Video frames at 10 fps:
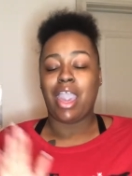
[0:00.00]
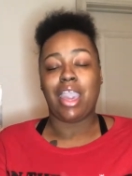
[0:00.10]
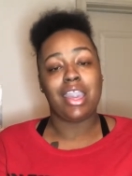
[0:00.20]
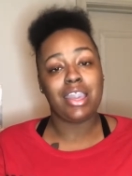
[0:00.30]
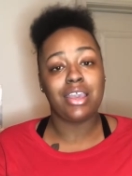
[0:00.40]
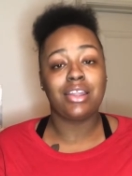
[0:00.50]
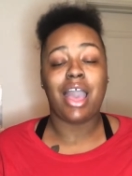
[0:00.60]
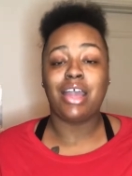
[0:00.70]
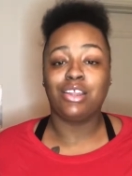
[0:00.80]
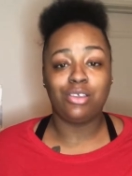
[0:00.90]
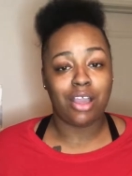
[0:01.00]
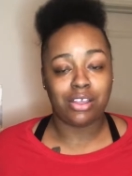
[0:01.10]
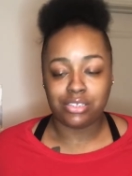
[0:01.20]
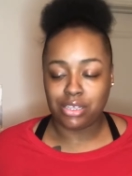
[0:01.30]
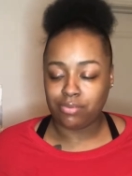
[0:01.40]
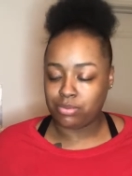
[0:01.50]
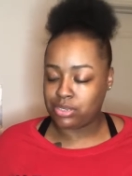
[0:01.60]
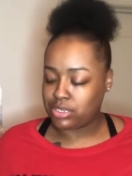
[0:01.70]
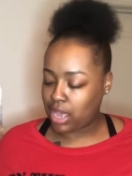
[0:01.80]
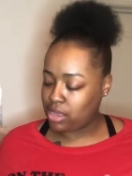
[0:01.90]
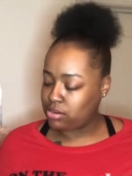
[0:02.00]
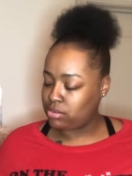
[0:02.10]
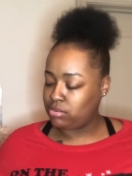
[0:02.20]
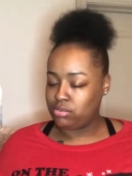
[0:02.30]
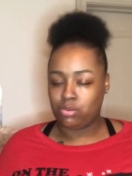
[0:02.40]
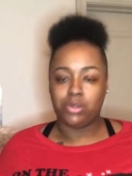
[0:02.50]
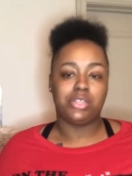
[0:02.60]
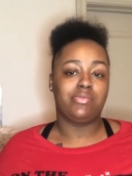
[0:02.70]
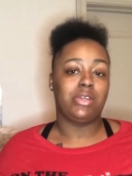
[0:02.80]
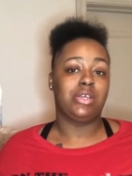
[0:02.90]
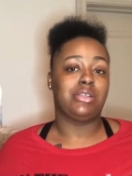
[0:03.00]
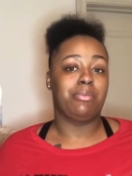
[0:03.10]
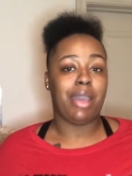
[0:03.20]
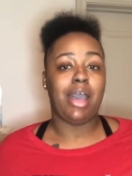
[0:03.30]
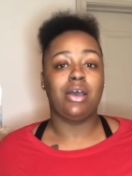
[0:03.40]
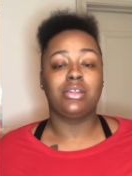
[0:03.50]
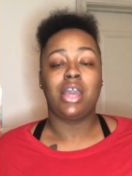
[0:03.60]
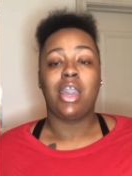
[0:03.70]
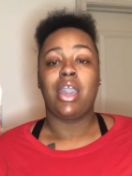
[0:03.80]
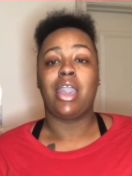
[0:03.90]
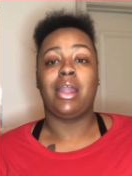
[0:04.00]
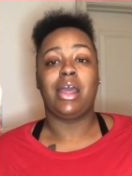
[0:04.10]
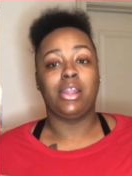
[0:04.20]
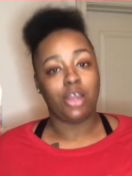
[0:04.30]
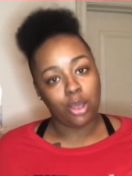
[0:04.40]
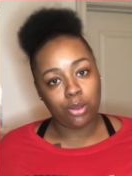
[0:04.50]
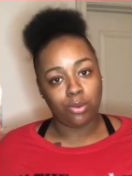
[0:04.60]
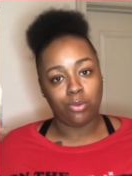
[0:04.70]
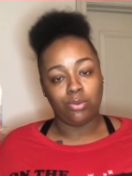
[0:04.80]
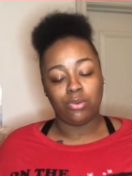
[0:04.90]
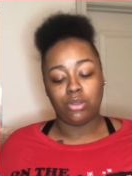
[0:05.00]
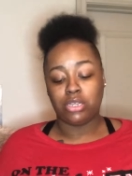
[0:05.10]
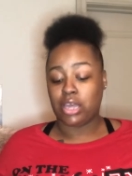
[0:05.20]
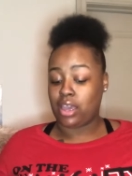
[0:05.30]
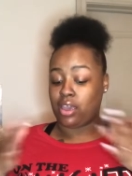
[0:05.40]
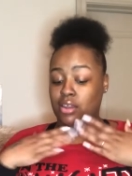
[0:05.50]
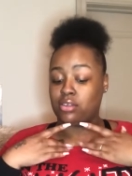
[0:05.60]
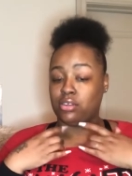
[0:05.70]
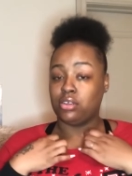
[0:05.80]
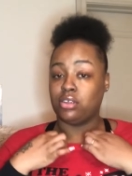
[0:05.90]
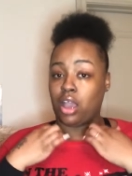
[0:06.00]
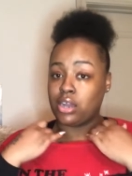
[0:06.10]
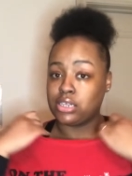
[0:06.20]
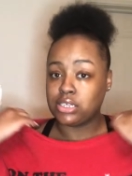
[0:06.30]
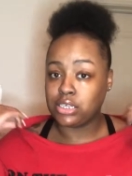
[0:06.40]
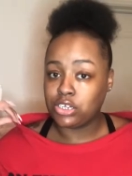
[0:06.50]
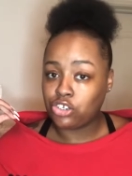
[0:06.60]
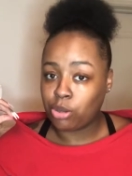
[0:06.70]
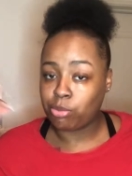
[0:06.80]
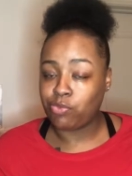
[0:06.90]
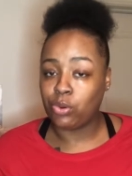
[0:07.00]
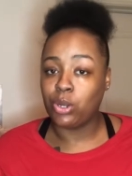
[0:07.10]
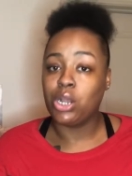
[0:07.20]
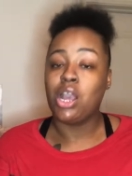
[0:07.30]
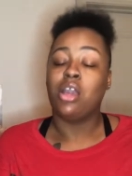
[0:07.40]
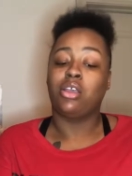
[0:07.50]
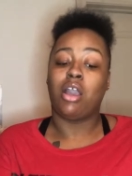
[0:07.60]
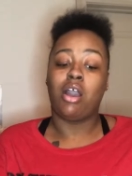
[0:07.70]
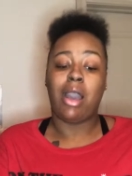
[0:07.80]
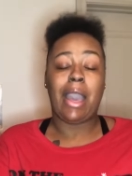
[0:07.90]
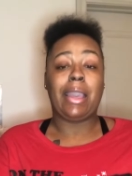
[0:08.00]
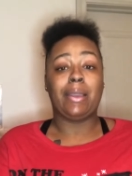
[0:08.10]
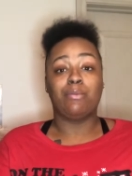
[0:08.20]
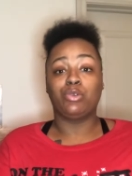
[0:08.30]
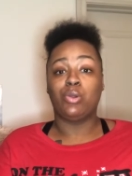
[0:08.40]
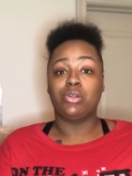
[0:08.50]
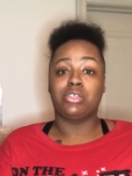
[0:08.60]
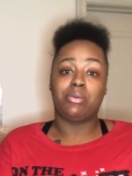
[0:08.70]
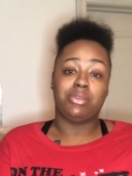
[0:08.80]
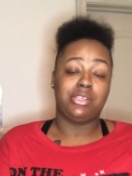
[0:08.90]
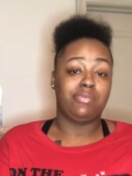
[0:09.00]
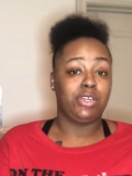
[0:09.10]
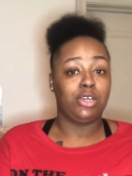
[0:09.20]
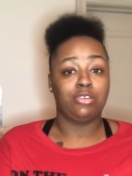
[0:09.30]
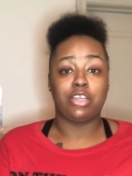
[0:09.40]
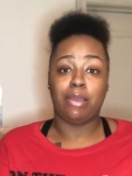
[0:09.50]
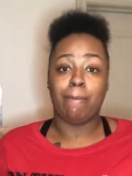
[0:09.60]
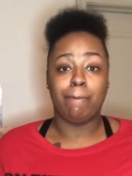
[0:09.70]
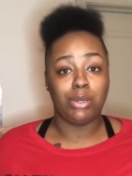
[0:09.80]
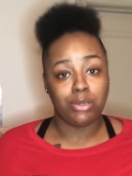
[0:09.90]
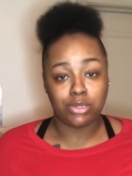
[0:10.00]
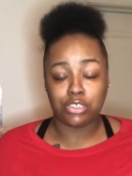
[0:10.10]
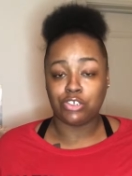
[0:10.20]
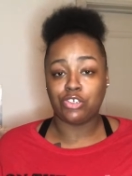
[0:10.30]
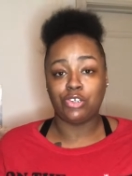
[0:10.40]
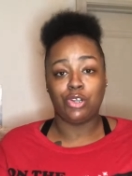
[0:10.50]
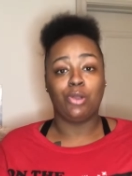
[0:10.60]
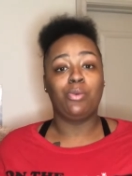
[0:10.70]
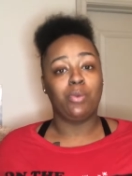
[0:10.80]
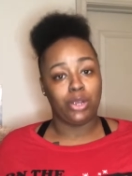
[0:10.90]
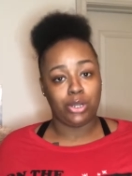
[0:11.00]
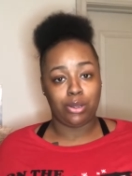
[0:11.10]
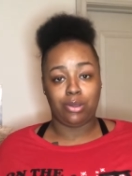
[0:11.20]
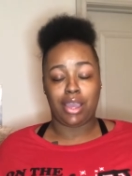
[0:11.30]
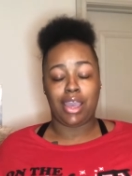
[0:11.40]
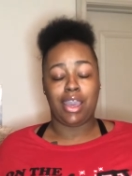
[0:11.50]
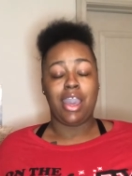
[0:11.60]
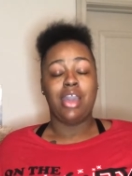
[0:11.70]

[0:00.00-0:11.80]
And I know y'all can see from the title what this video is about and I know that y'all didn't seen this shirt before y'all i am recording some of these videos in bulk since your girl work okay